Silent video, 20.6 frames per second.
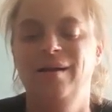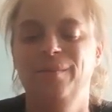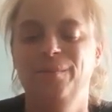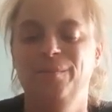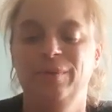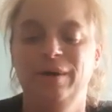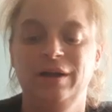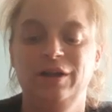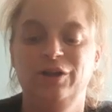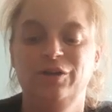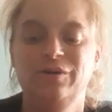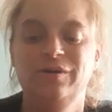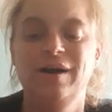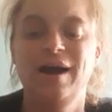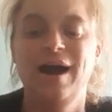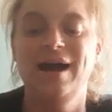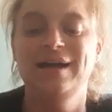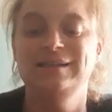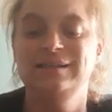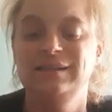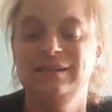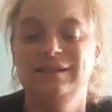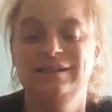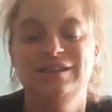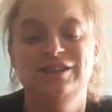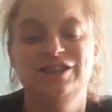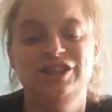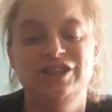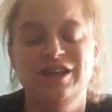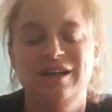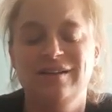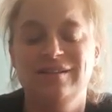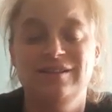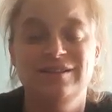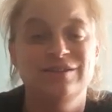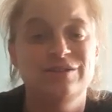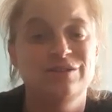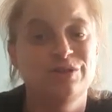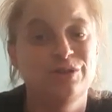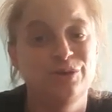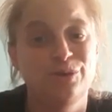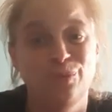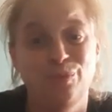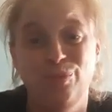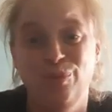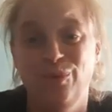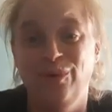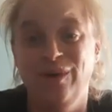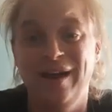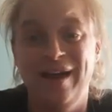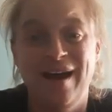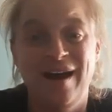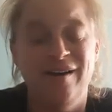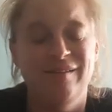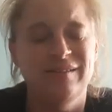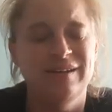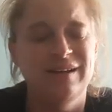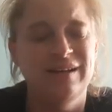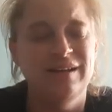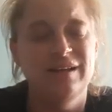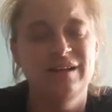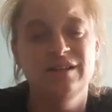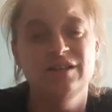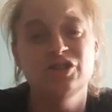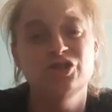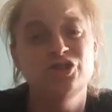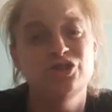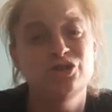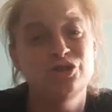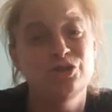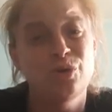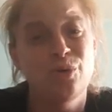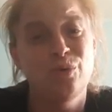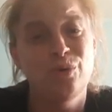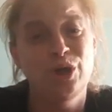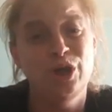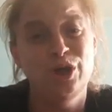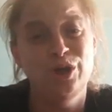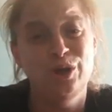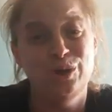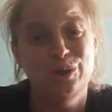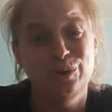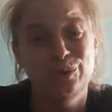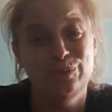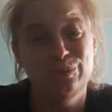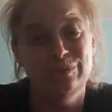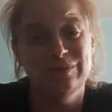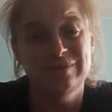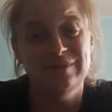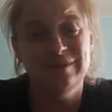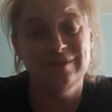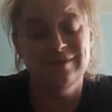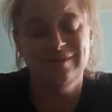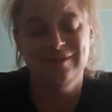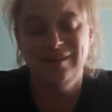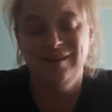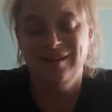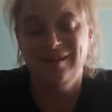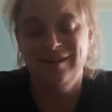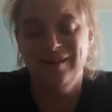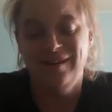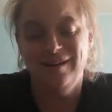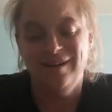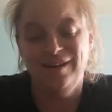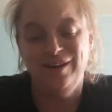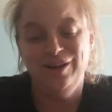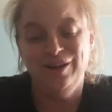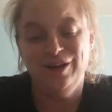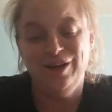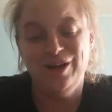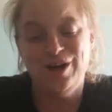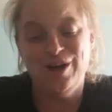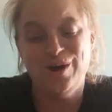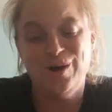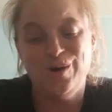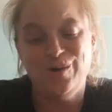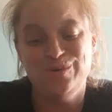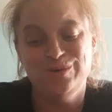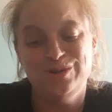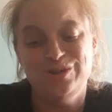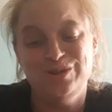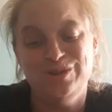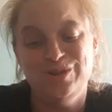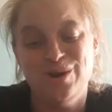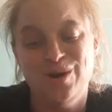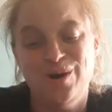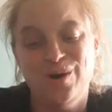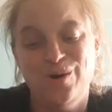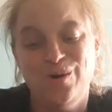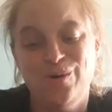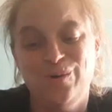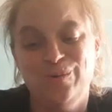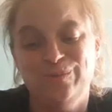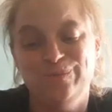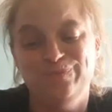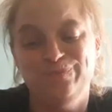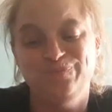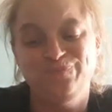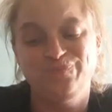But you guys need to check this little boy out, and he is so cute, you know. So...